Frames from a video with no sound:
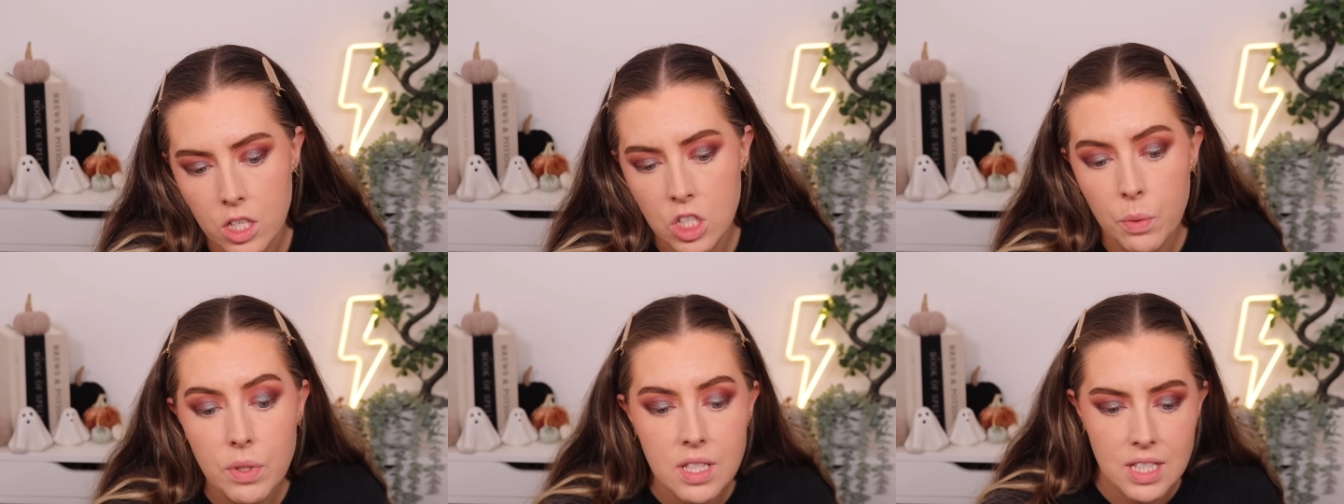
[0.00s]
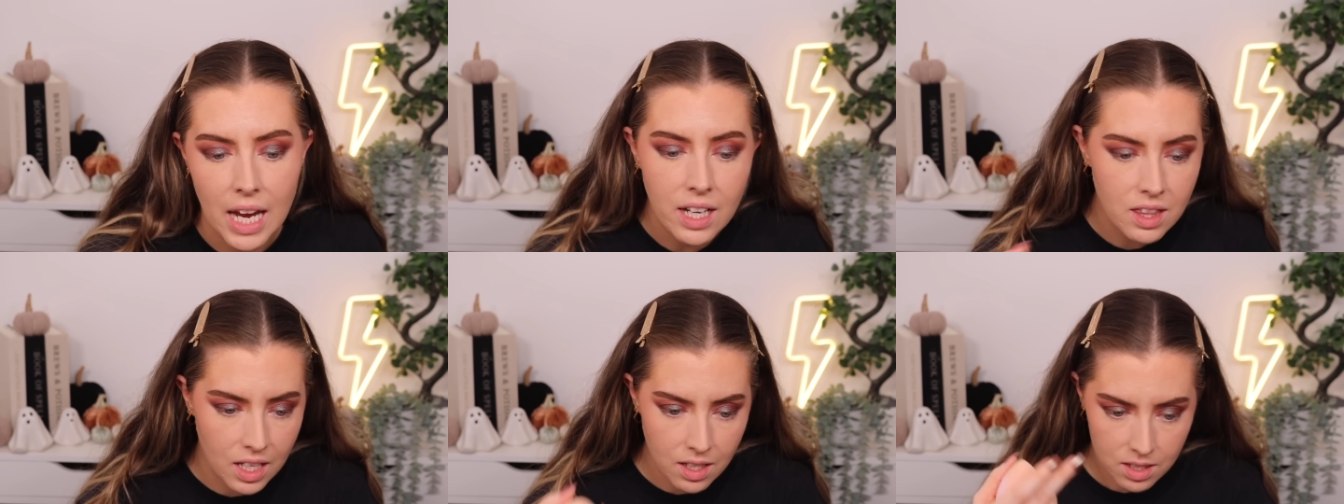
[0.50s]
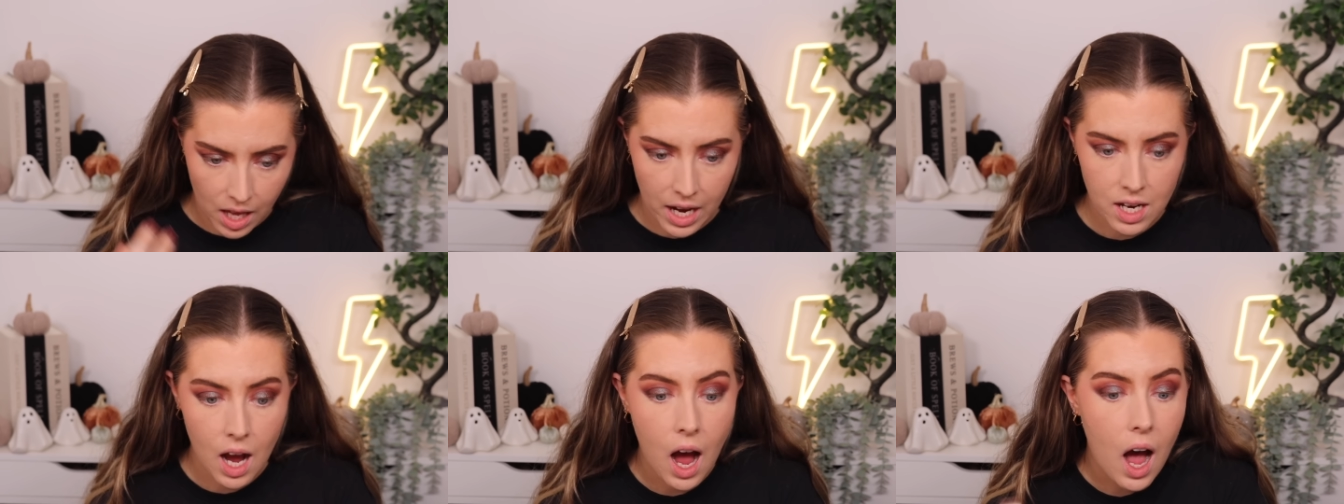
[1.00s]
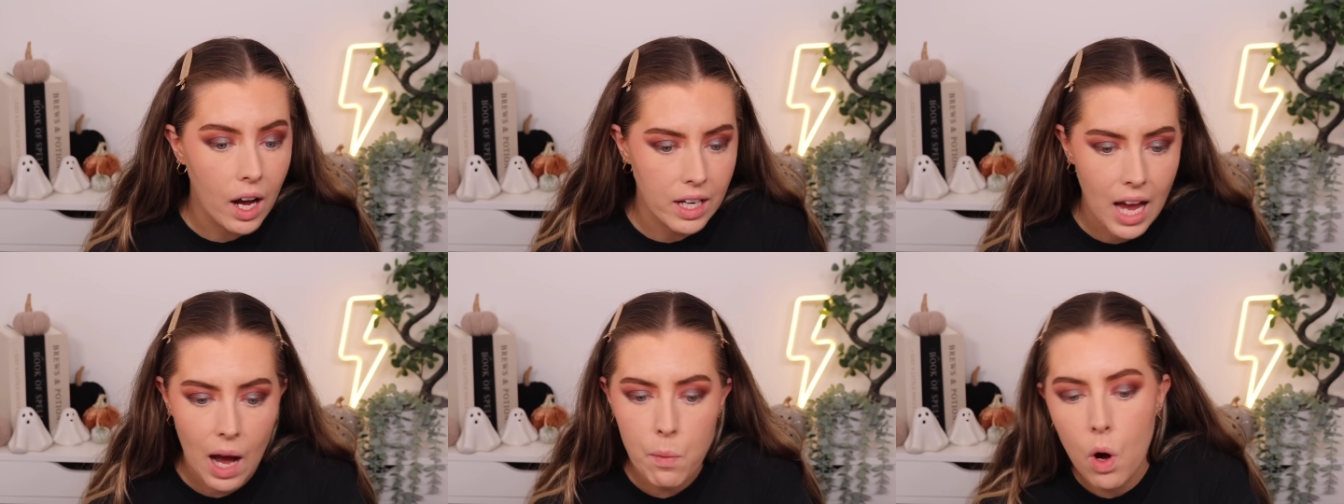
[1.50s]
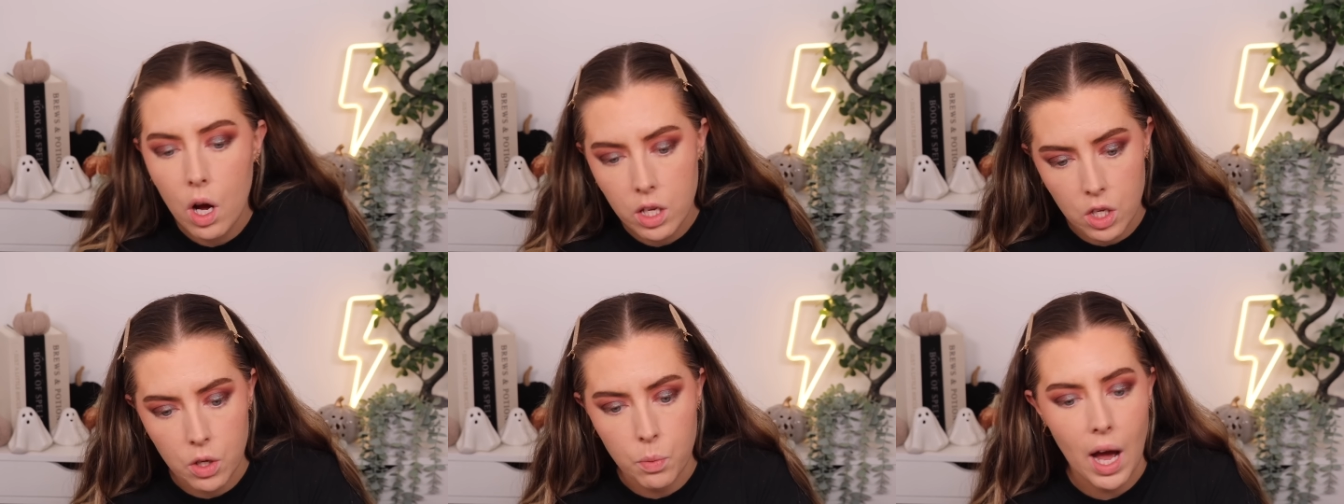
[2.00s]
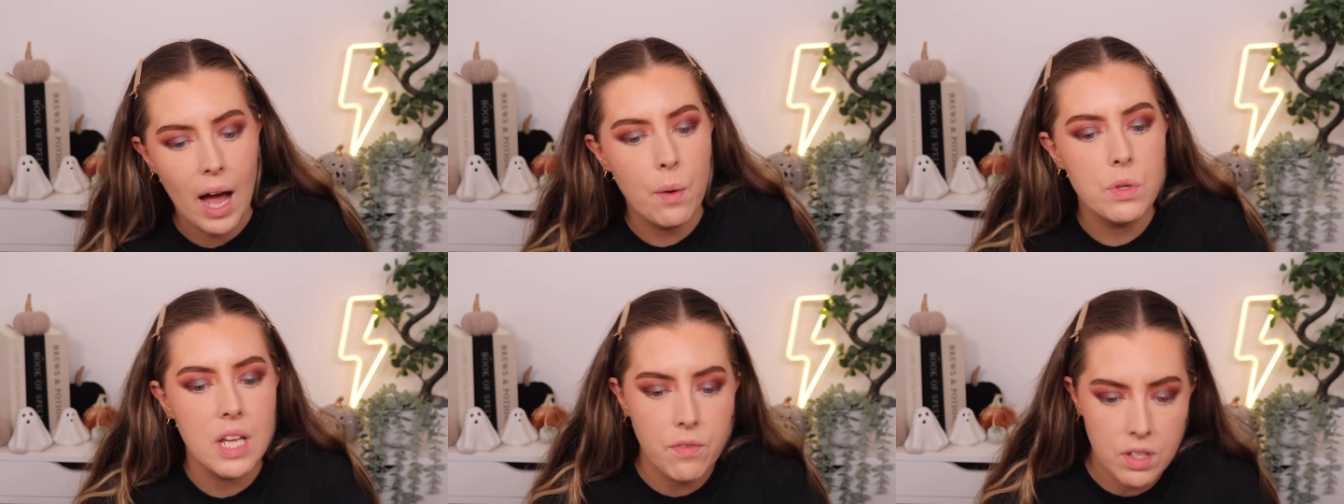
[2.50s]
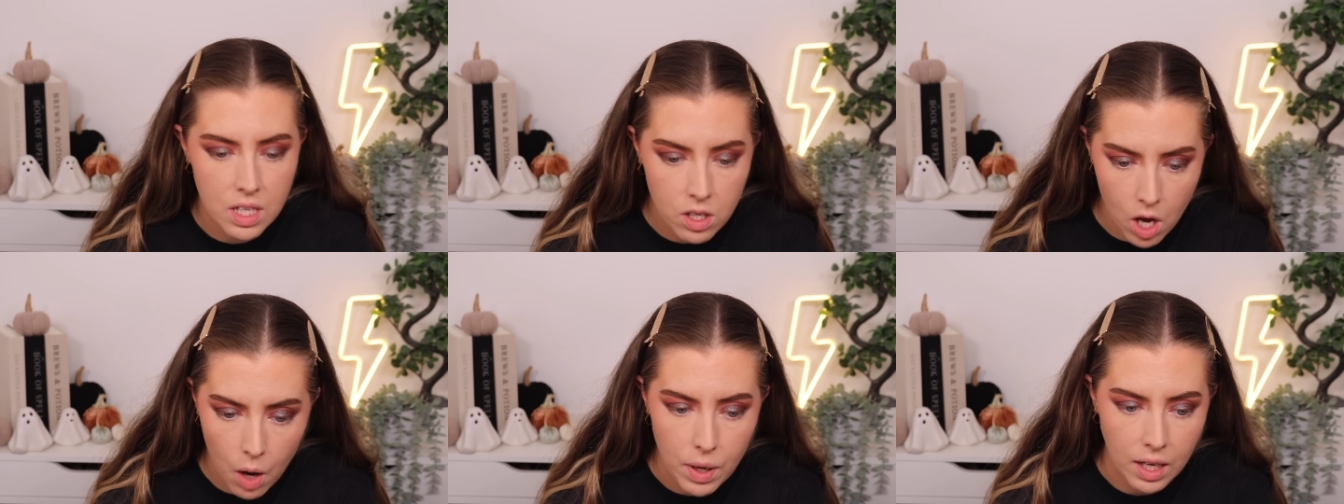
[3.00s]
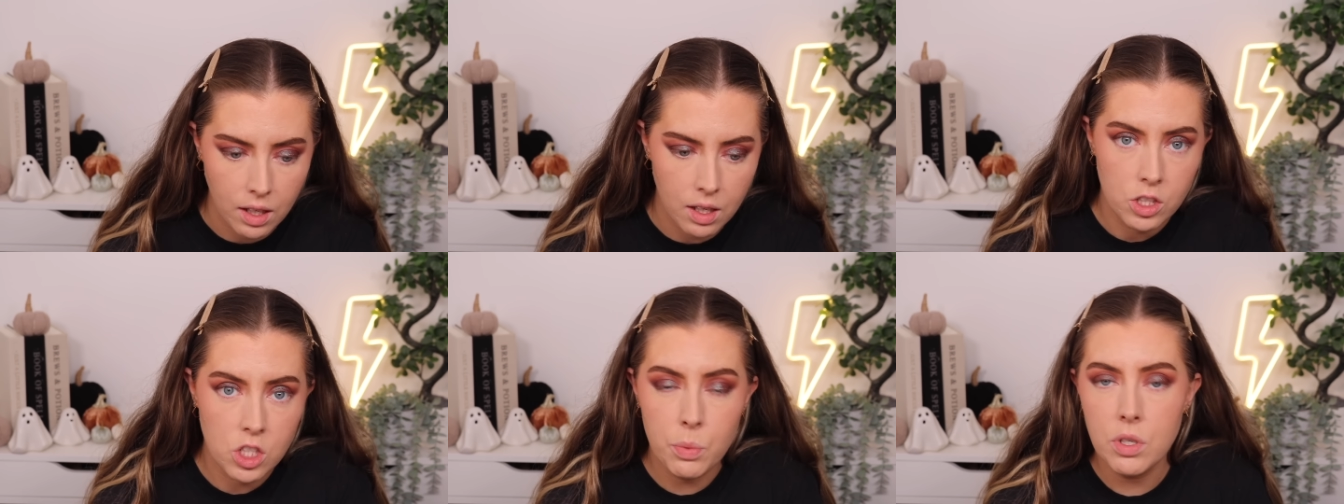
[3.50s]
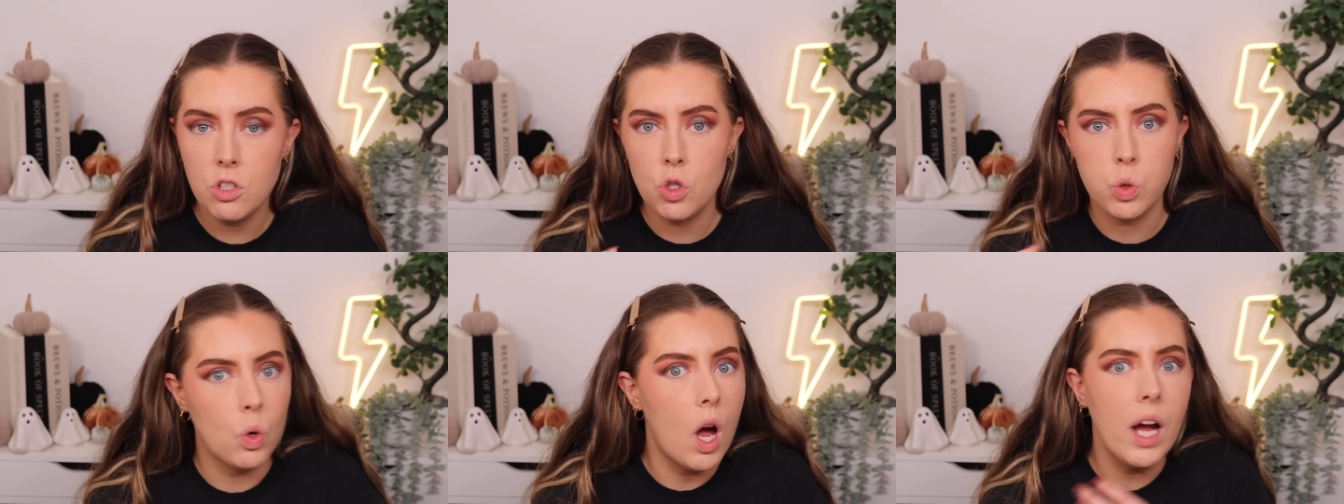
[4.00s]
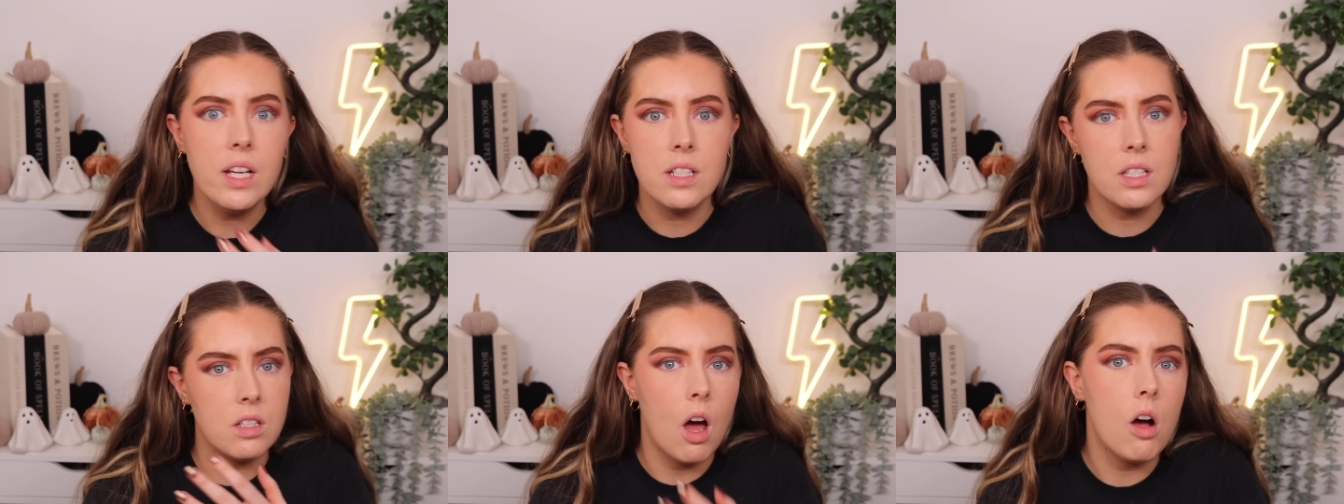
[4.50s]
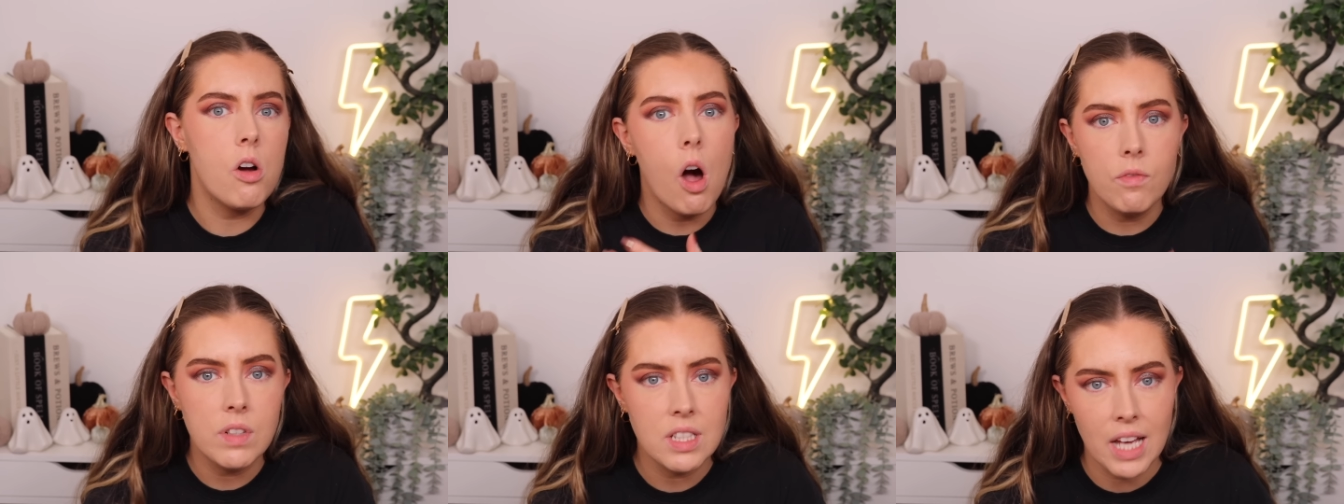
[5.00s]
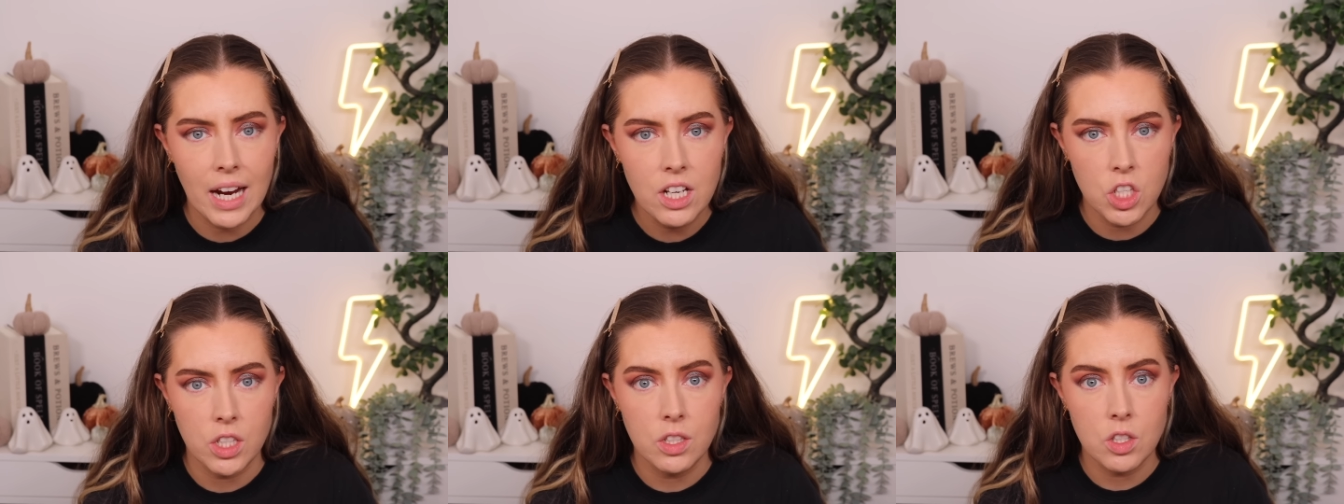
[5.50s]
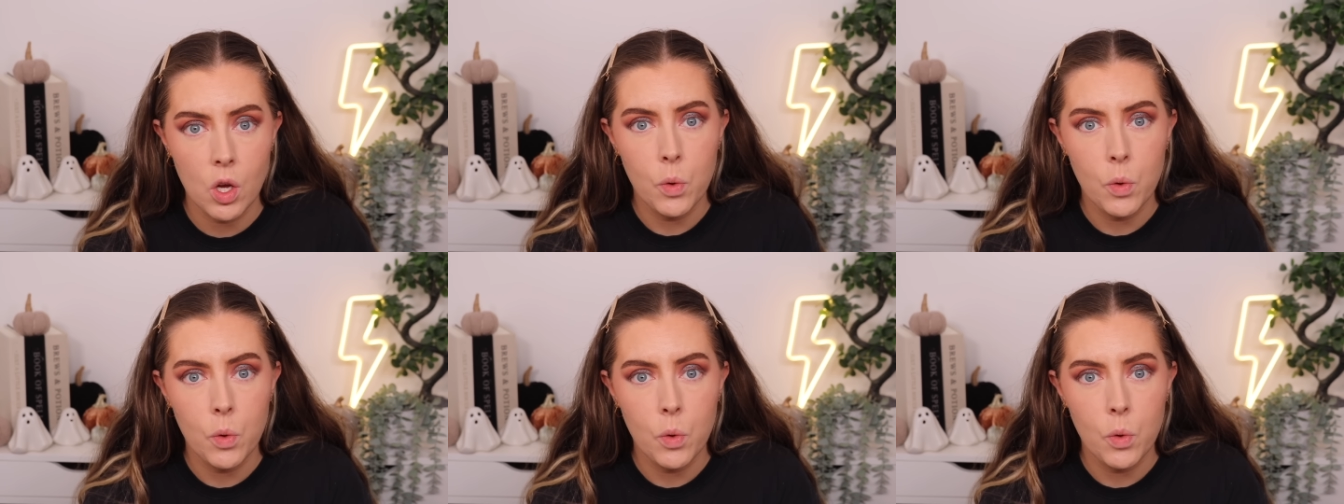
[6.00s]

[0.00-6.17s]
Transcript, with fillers: She would say things like, Hi, how are you? How's everything going? She would try to start conversations